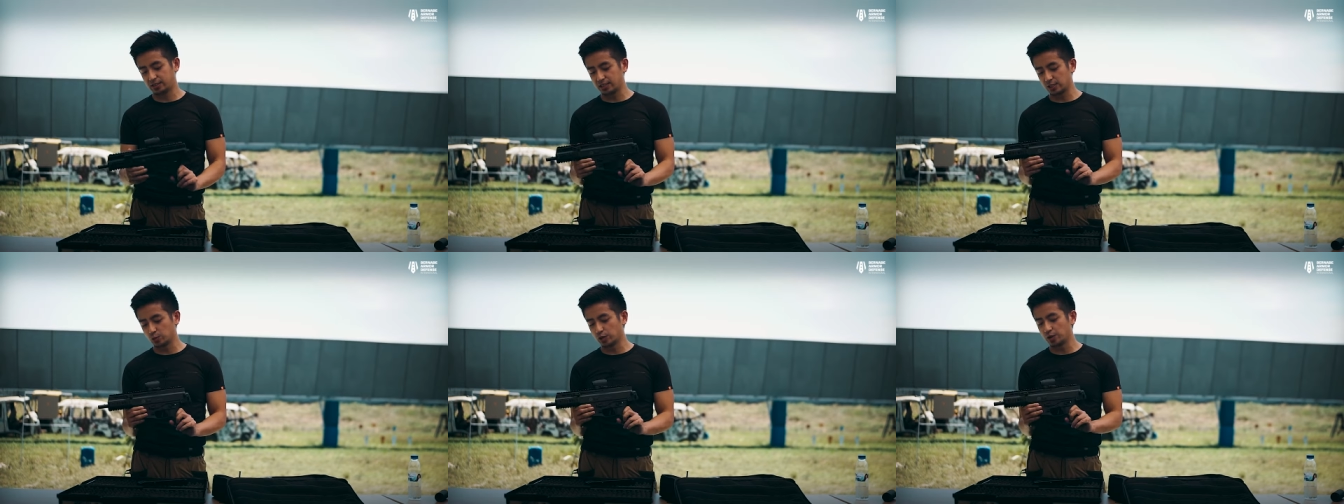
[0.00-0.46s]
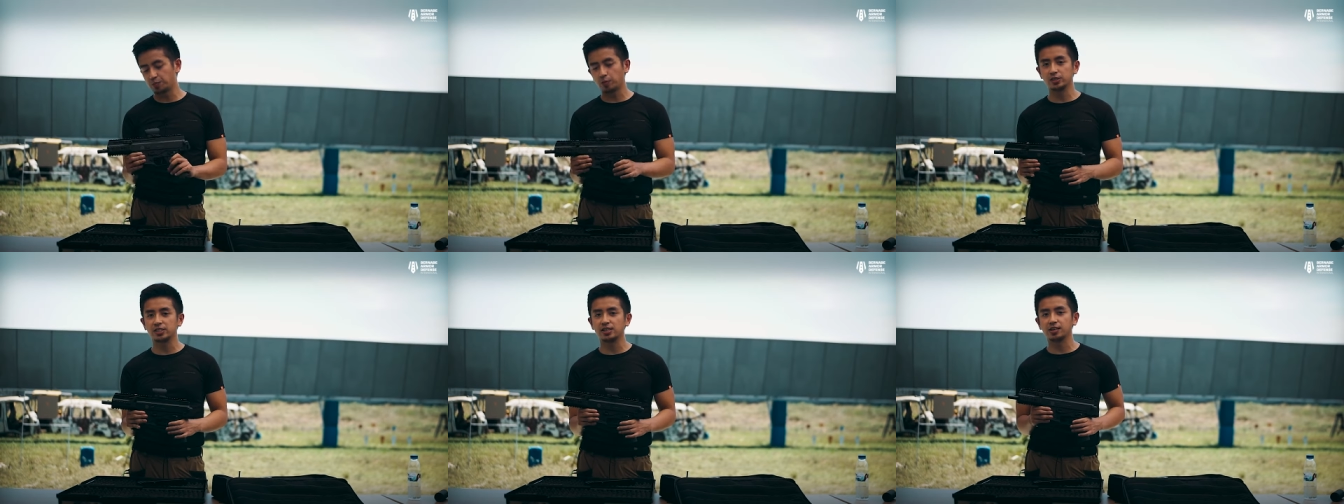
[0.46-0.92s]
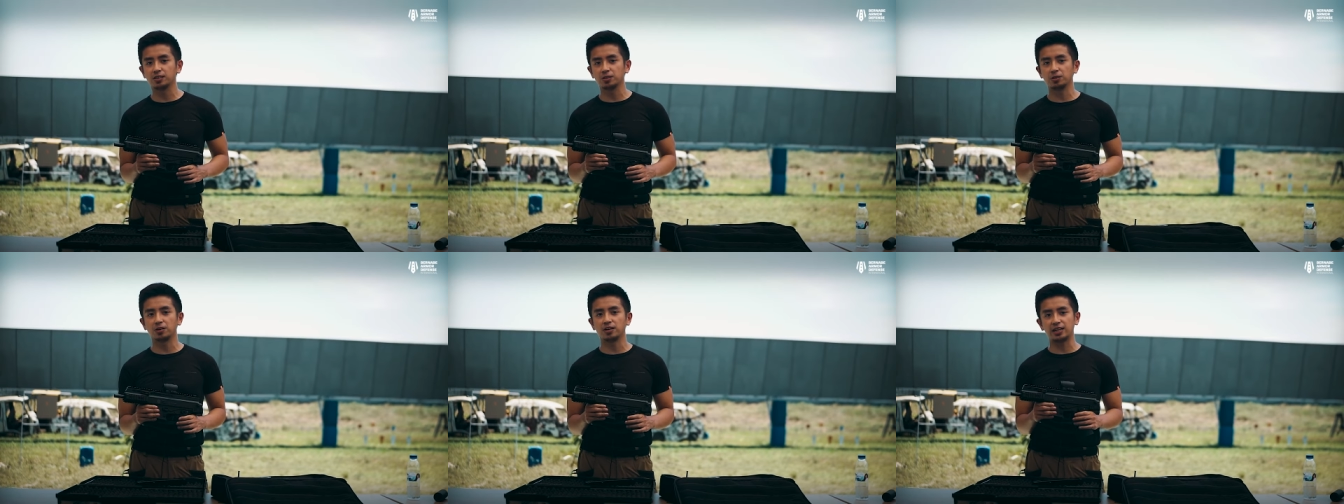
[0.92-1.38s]
This one in
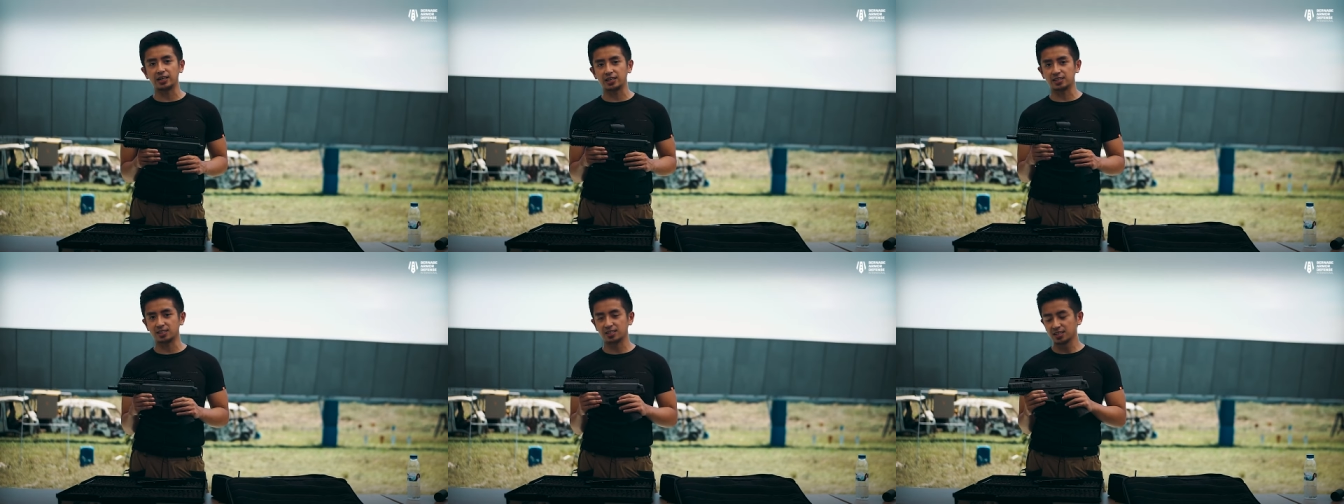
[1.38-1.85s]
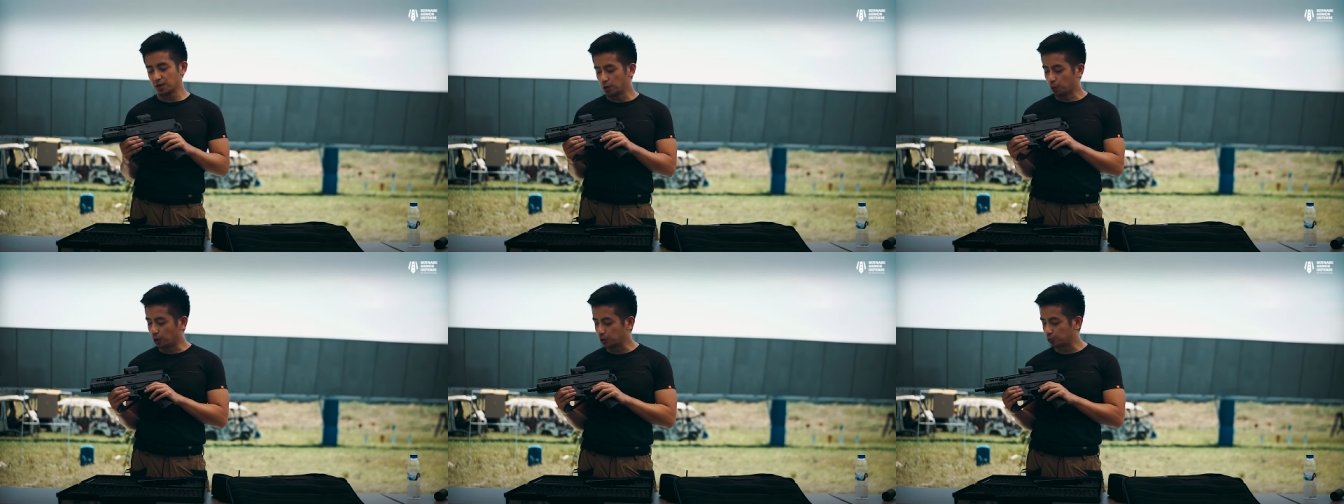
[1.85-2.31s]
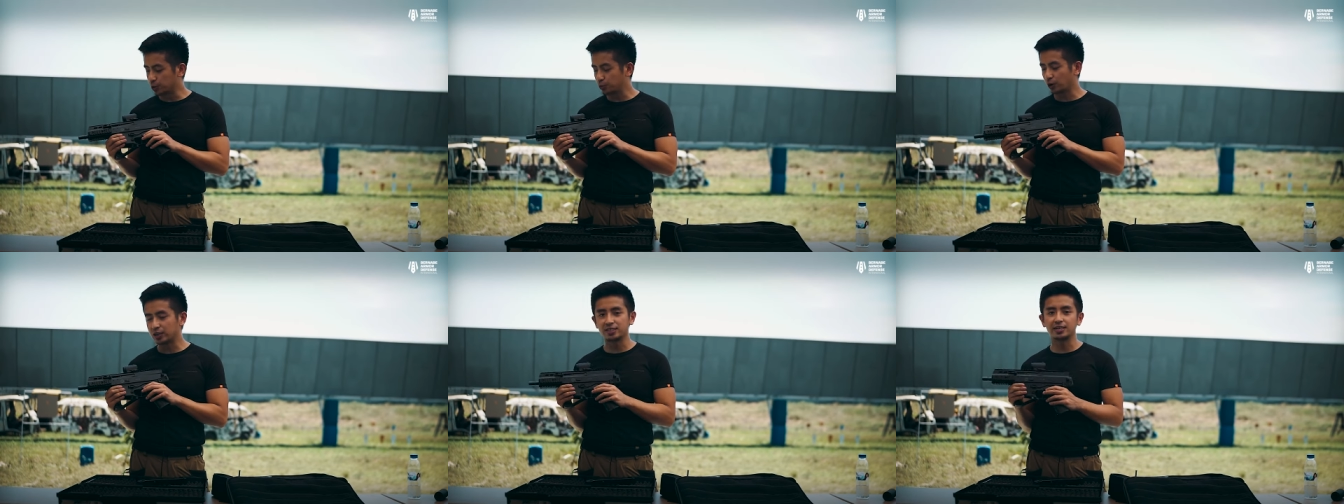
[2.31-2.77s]
particular is one we
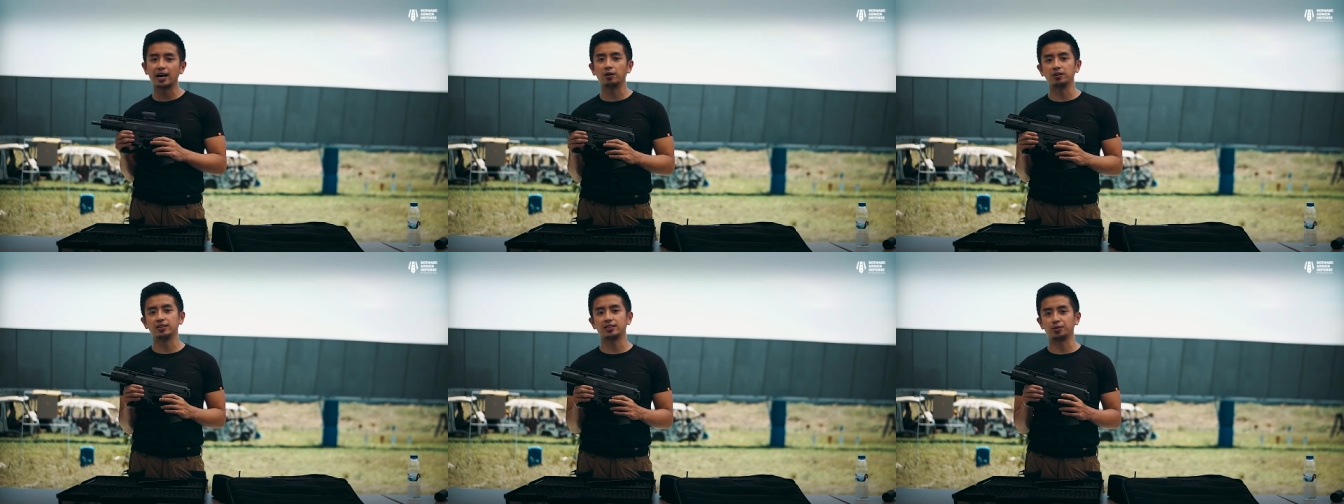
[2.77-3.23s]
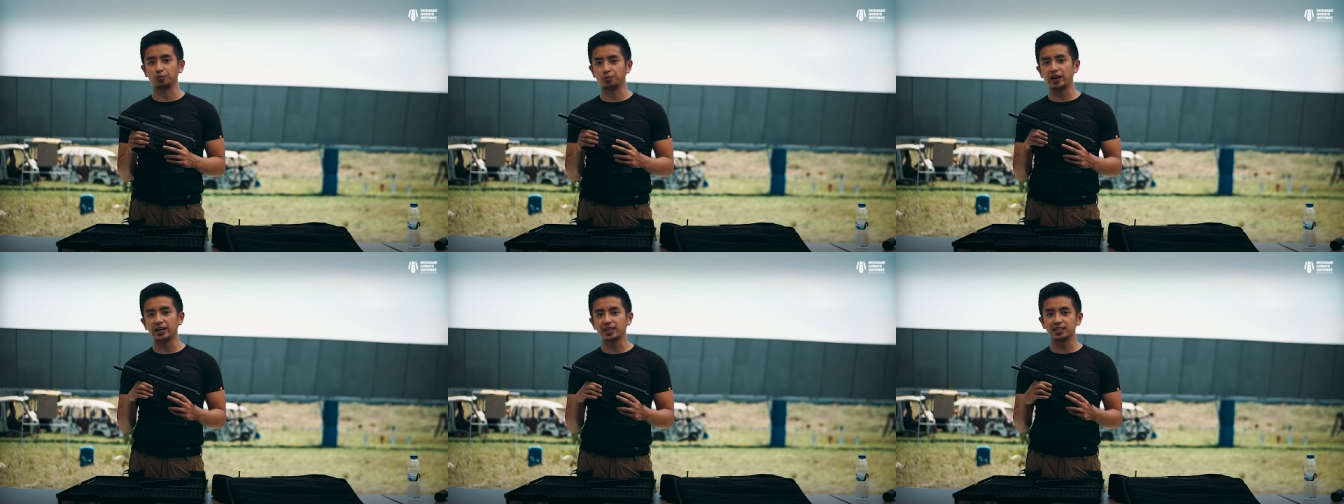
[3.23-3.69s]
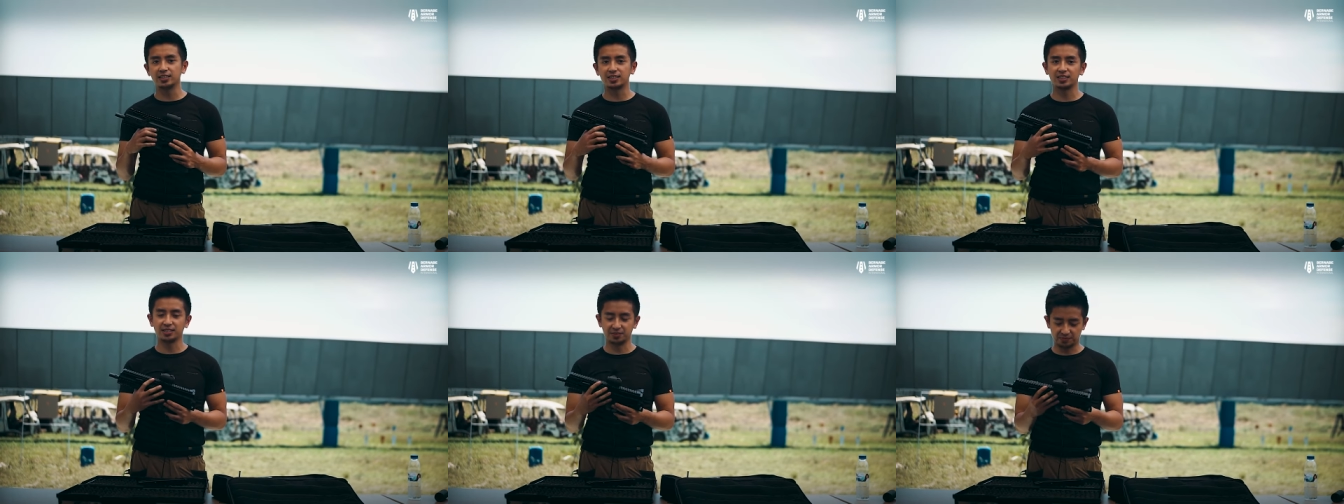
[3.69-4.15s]
rented out at the
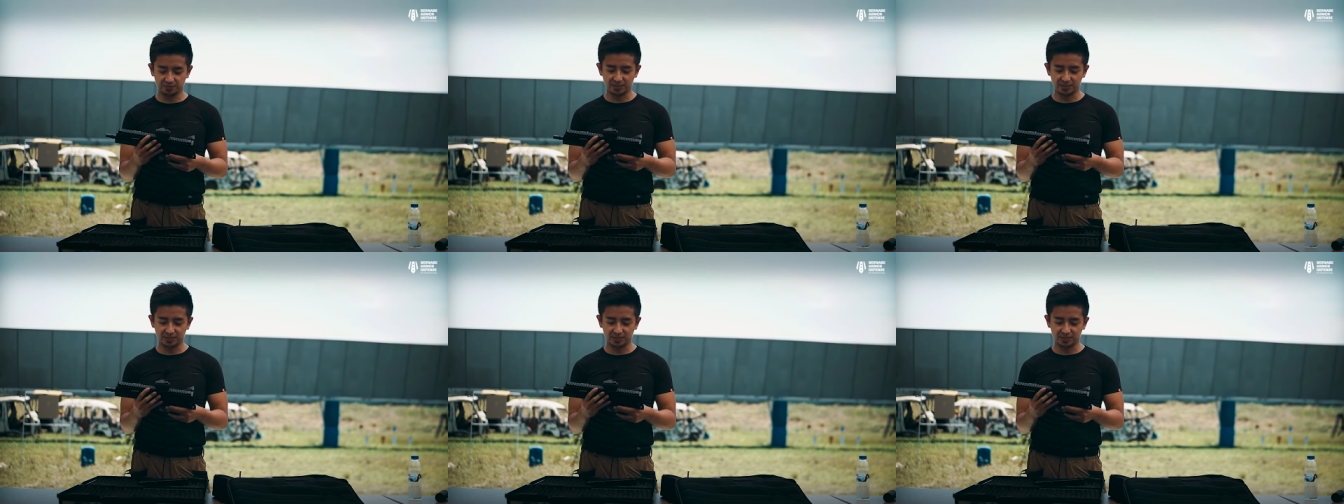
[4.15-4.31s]
range.